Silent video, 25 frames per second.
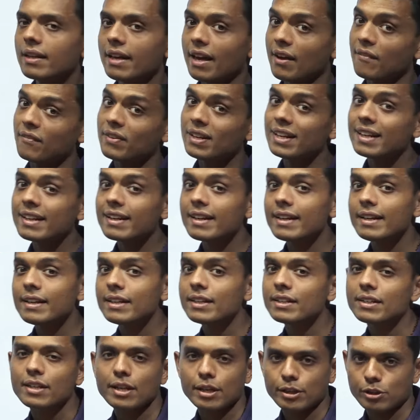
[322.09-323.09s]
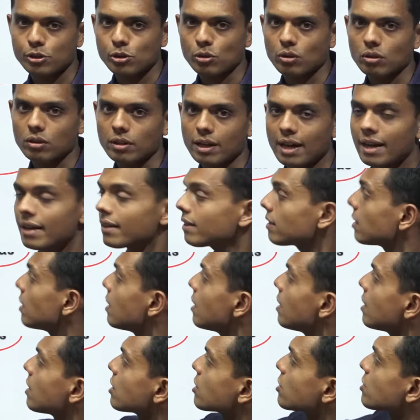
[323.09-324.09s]
evergreen in nature, and
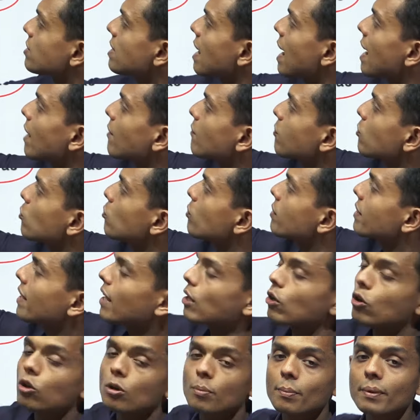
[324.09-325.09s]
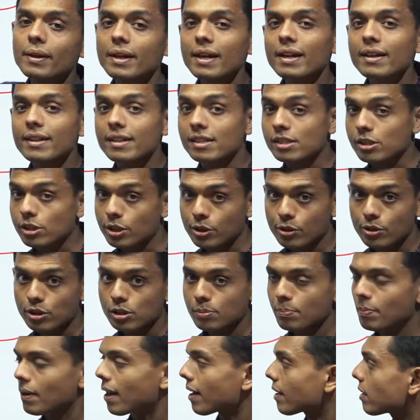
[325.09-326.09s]
jackfruit cannot be a
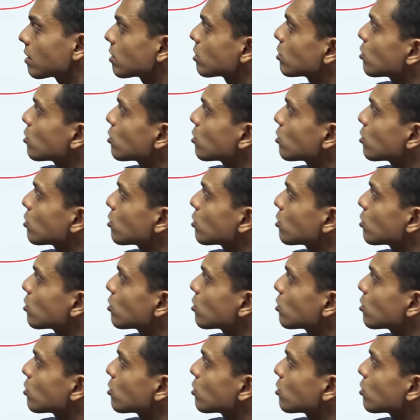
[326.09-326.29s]
deciduous plant.